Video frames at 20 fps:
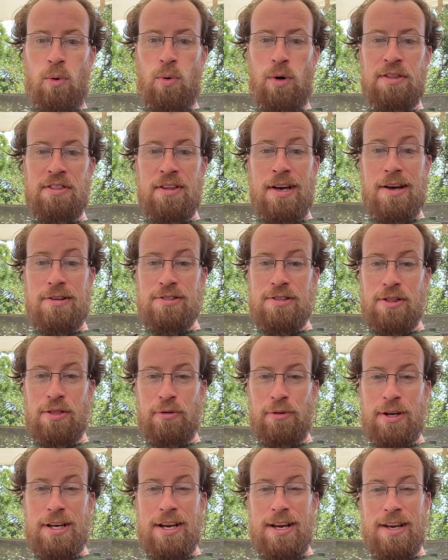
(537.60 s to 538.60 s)

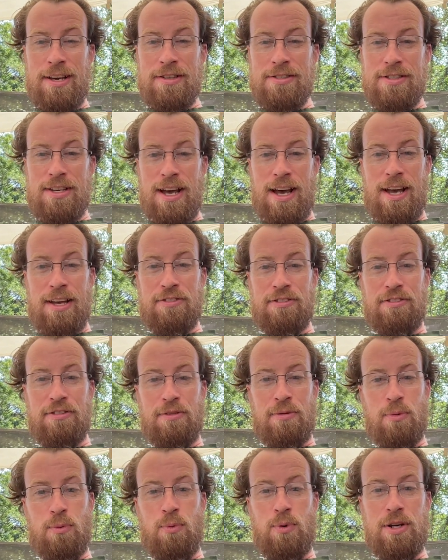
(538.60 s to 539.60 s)
1003 Inks
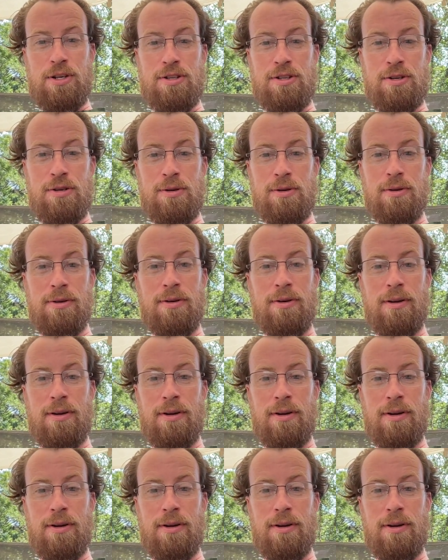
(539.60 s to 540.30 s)
asks, would you